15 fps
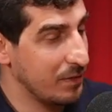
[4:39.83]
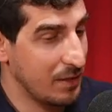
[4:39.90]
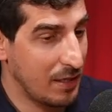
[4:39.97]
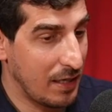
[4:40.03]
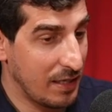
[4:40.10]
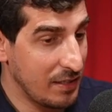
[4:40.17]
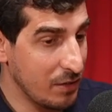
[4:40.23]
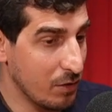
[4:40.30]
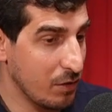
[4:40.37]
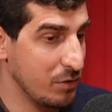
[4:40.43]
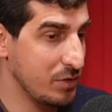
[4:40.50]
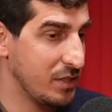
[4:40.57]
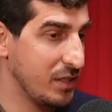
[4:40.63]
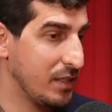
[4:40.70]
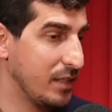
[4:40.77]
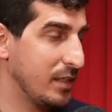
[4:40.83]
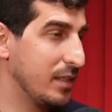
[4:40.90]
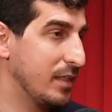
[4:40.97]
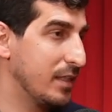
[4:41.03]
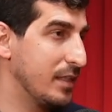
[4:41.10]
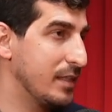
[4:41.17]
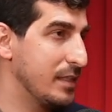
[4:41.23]
ideology,
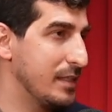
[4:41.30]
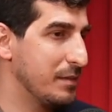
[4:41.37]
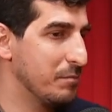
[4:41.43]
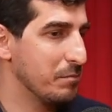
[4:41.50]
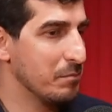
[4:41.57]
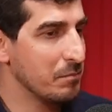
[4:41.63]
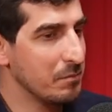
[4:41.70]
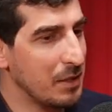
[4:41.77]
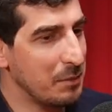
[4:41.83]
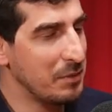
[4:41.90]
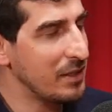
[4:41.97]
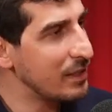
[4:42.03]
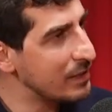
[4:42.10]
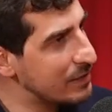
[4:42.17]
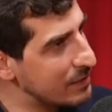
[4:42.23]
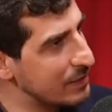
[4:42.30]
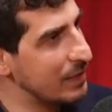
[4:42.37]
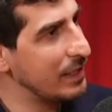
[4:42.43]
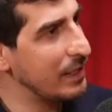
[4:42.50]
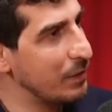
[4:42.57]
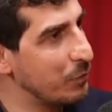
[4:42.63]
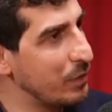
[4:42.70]
maybe this
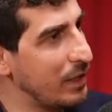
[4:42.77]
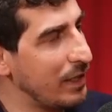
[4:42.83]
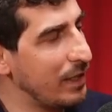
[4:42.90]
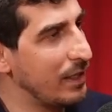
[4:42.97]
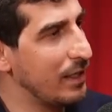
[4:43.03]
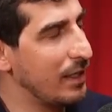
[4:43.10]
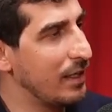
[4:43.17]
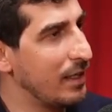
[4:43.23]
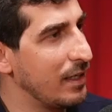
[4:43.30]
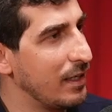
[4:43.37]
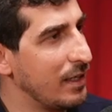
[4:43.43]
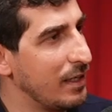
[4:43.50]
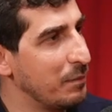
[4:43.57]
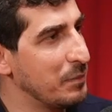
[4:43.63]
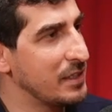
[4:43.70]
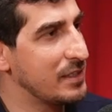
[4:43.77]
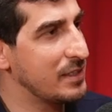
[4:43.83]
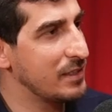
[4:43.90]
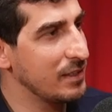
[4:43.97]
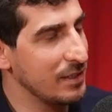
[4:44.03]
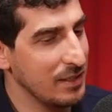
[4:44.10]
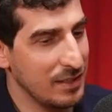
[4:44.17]
in a way
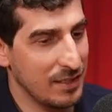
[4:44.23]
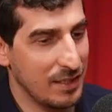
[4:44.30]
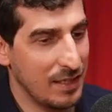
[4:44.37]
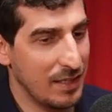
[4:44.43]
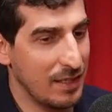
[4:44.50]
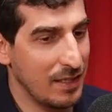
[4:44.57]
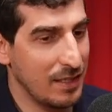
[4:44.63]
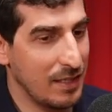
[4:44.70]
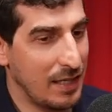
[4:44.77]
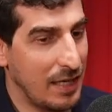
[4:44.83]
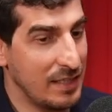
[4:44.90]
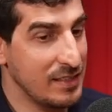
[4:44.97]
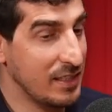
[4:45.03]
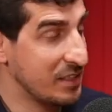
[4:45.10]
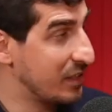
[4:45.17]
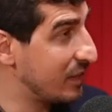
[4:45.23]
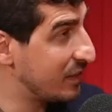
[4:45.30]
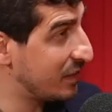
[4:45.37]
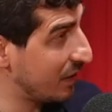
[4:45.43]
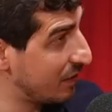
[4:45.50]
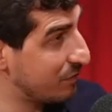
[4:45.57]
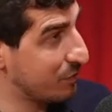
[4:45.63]
limits any such
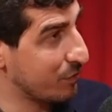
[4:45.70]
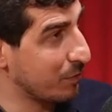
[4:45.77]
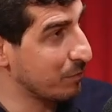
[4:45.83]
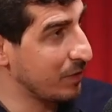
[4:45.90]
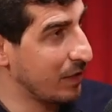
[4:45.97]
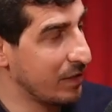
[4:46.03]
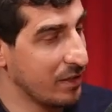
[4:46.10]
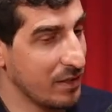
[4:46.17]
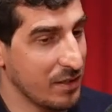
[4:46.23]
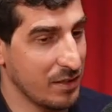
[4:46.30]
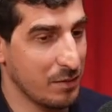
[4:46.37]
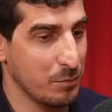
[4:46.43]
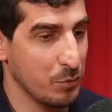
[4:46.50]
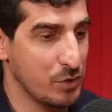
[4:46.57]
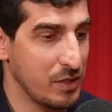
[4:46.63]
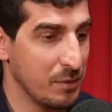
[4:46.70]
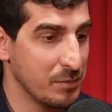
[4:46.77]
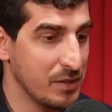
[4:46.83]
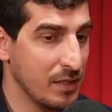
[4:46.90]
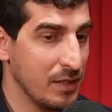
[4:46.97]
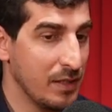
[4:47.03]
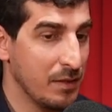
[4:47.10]
initiatives from
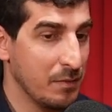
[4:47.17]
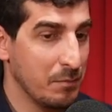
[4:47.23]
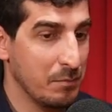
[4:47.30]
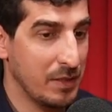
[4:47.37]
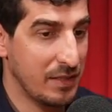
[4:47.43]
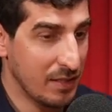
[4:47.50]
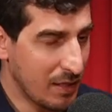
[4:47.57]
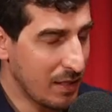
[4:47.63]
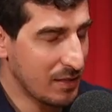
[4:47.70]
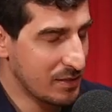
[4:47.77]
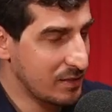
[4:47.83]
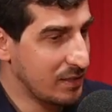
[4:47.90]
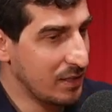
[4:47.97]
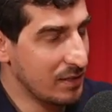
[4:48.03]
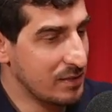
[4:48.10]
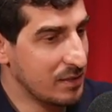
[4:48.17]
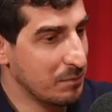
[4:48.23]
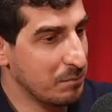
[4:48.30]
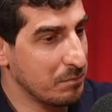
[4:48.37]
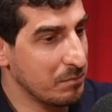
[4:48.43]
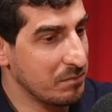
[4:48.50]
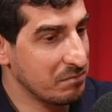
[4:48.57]
non-Muslims. But there are still
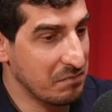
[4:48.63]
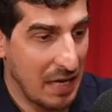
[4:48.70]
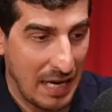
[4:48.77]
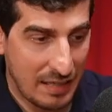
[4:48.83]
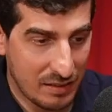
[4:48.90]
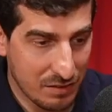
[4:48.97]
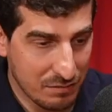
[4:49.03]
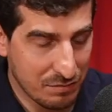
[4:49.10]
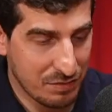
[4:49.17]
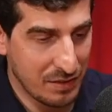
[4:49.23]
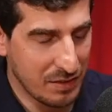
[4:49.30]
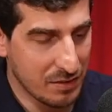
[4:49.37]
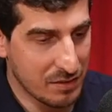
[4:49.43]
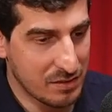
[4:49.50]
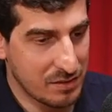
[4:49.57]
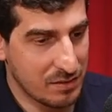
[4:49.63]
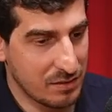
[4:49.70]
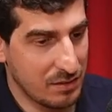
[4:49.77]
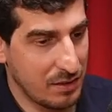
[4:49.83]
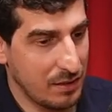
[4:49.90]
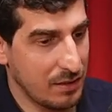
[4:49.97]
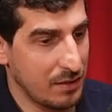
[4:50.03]
some active figures
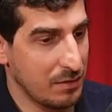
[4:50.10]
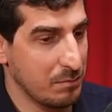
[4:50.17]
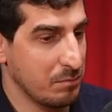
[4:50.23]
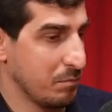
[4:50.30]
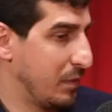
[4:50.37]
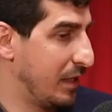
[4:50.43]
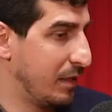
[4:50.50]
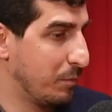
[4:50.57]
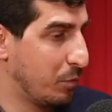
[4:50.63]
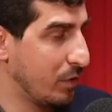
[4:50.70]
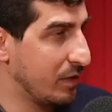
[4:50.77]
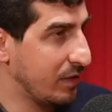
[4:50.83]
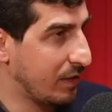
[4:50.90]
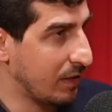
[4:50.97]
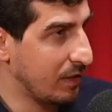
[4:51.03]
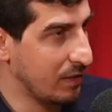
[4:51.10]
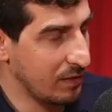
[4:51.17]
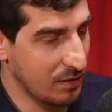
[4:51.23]
in the political